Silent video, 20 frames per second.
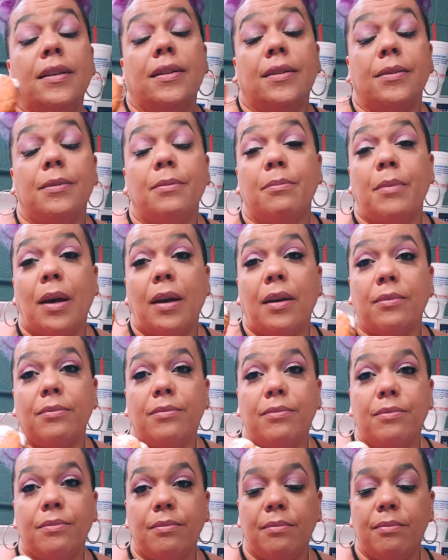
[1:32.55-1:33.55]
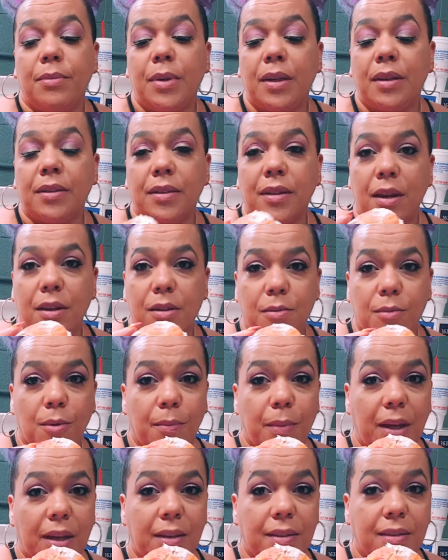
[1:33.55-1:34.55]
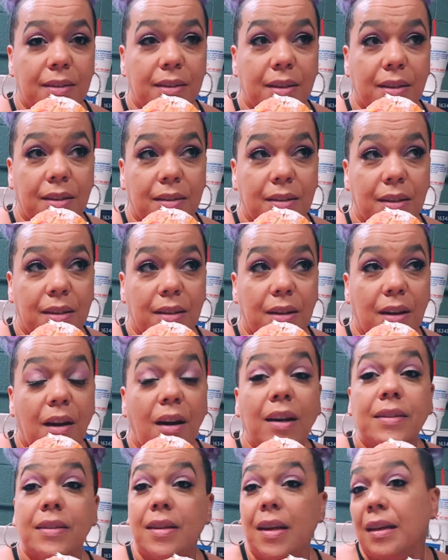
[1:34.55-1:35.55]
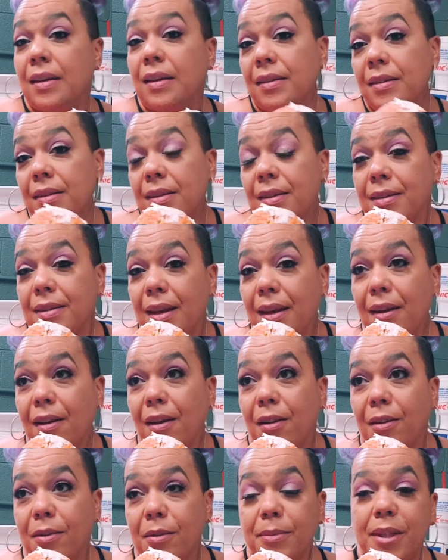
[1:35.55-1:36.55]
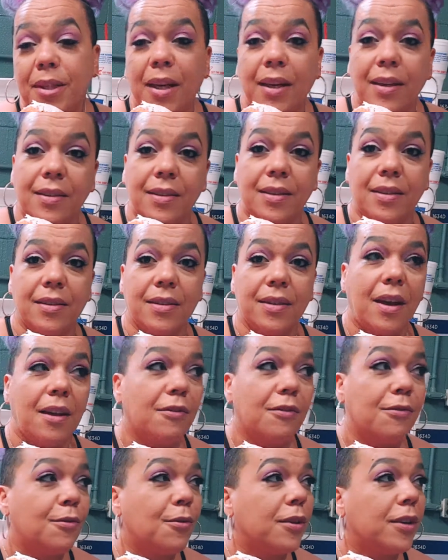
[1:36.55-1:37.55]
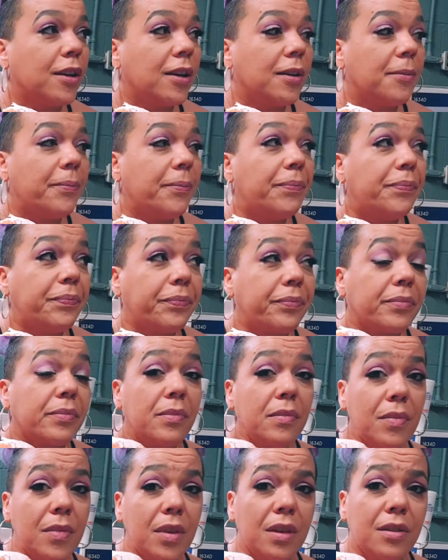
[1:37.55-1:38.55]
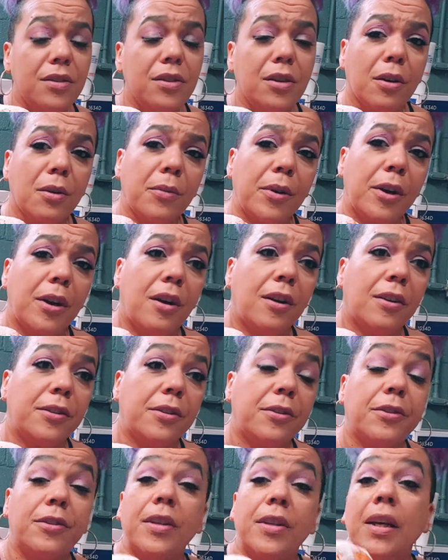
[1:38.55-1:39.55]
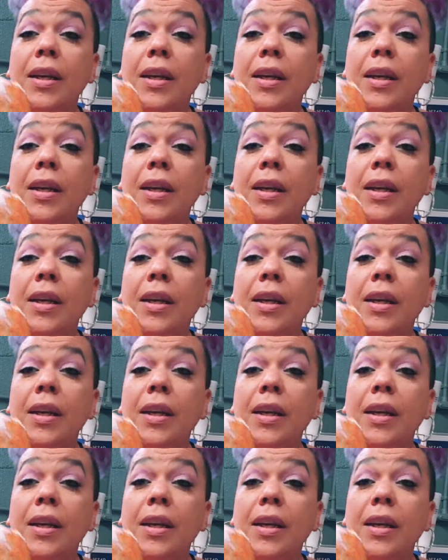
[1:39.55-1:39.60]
my biggest customer base is in hot states, as I call them, Texas, California, so y'all can wear halters.